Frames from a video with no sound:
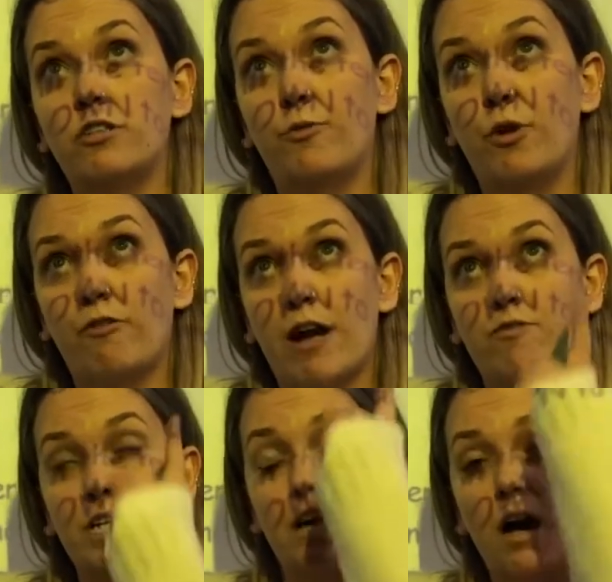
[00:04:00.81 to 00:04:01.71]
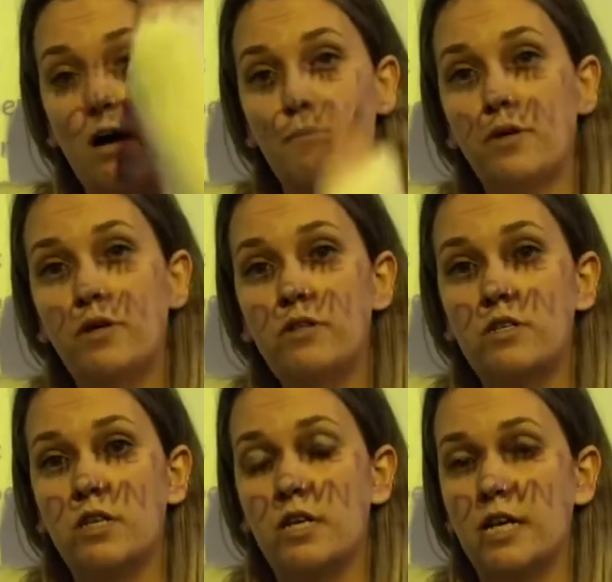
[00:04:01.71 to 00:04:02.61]
if we're rounding up to
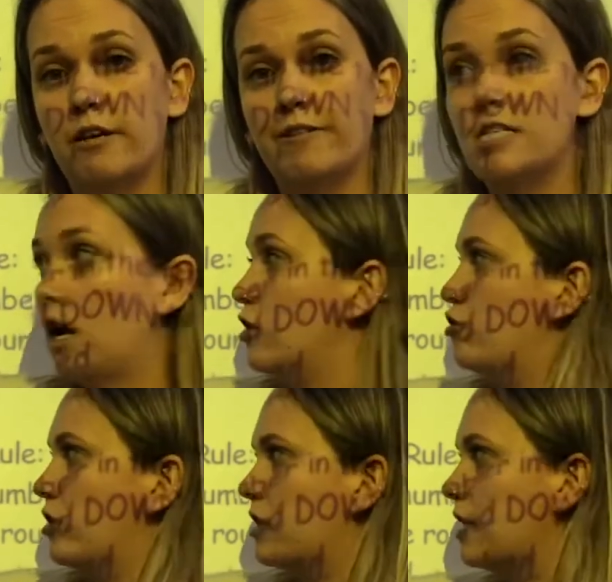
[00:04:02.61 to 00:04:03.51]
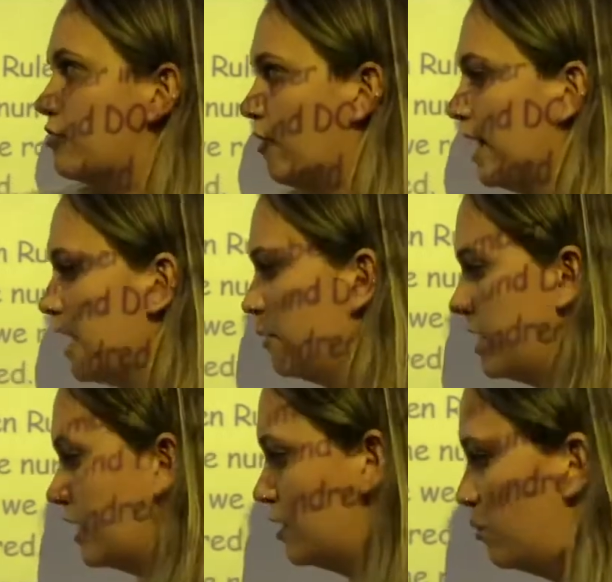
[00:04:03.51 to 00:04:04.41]
the nearest 100? That's right, our
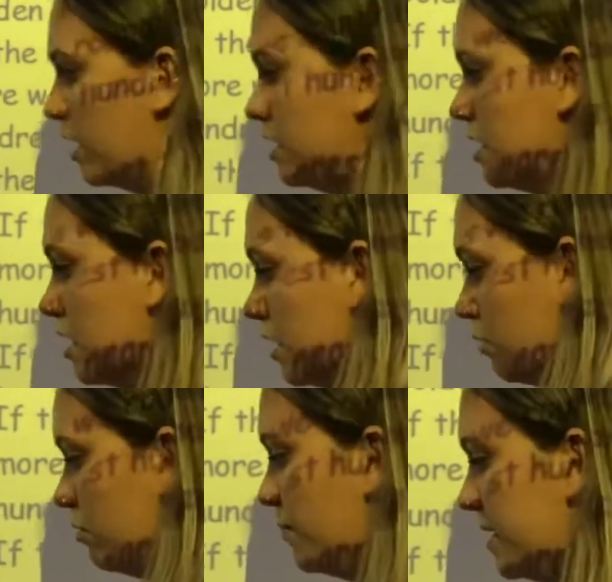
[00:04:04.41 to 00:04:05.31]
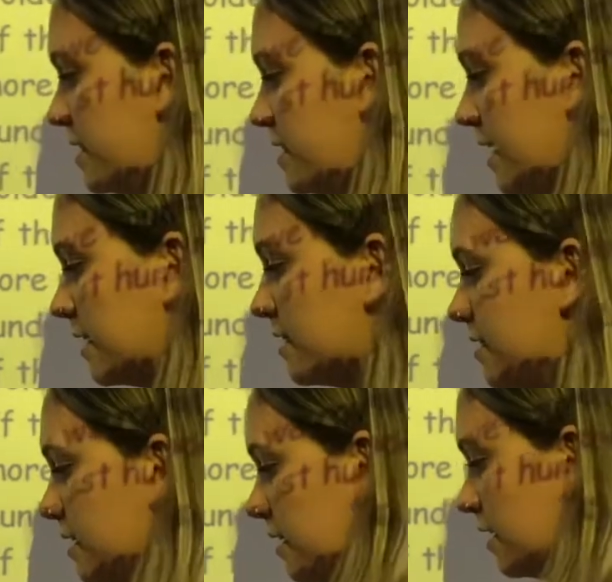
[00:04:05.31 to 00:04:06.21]
next one would be
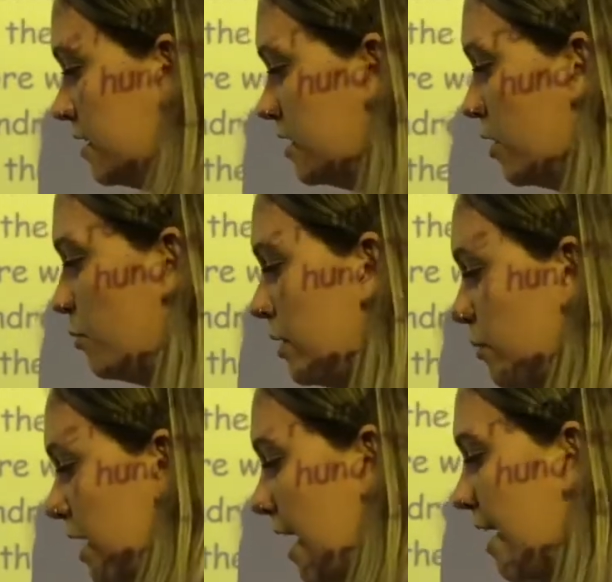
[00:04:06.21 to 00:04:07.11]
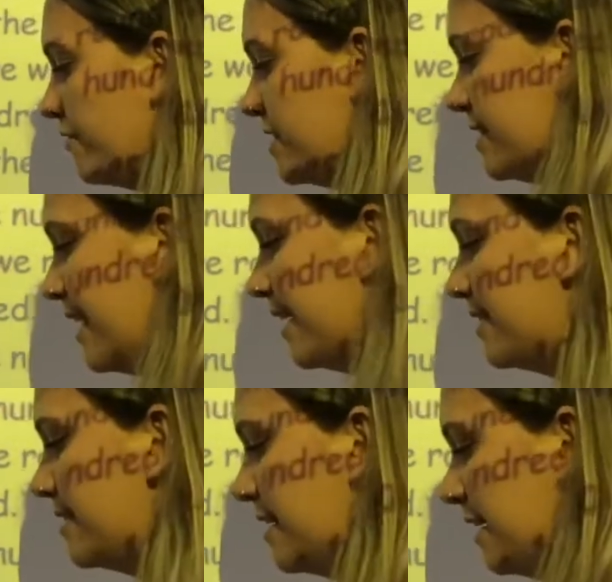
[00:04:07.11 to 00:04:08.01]
6. So we would have
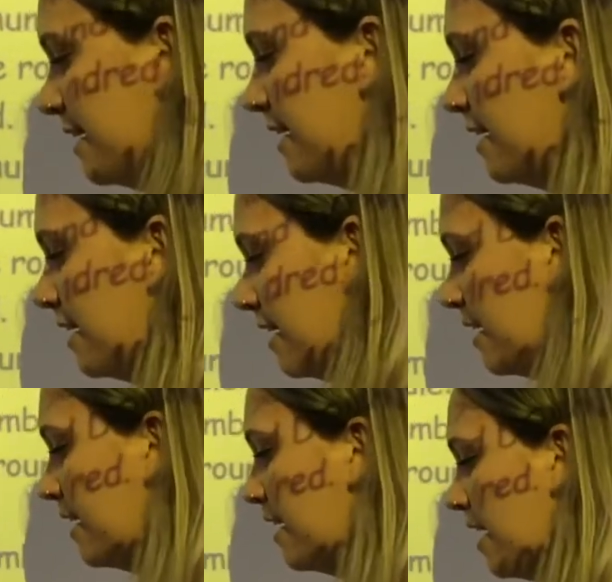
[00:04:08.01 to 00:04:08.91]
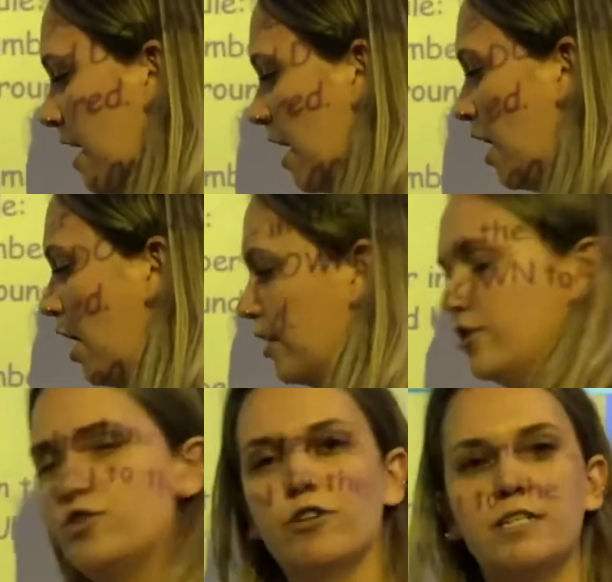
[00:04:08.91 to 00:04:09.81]

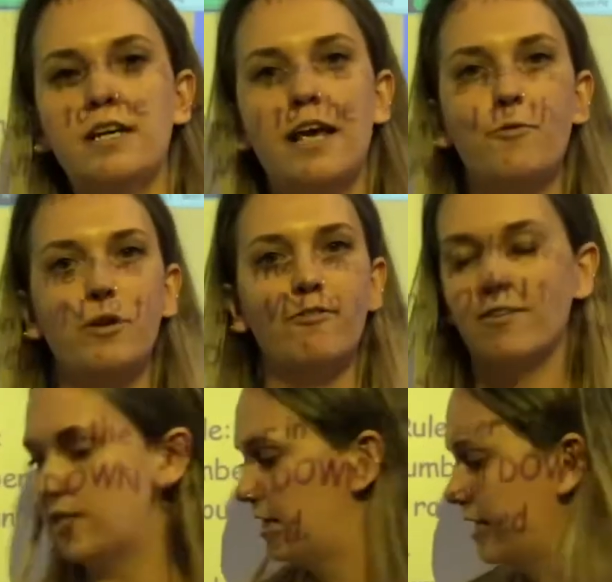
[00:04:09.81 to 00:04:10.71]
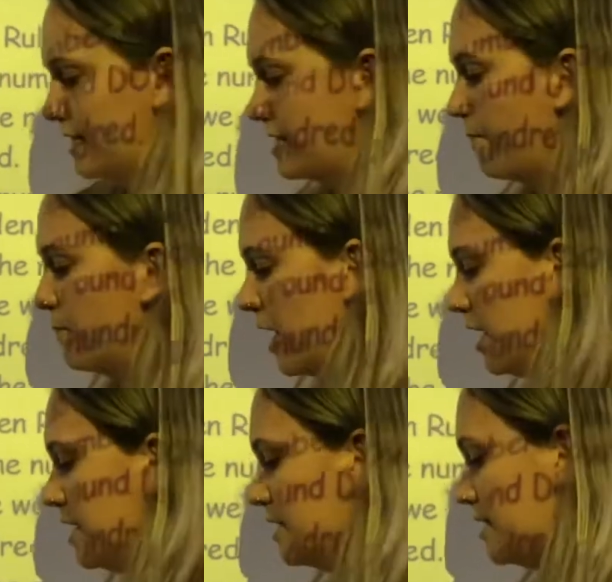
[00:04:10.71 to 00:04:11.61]
600 if we rounded this number
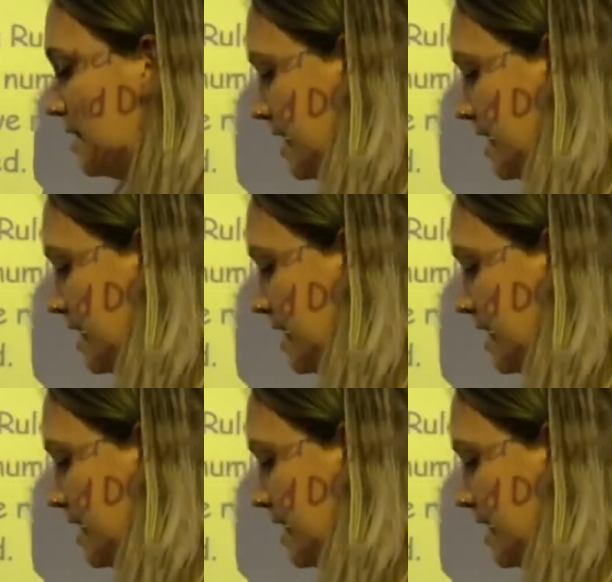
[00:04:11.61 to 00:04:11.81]
to the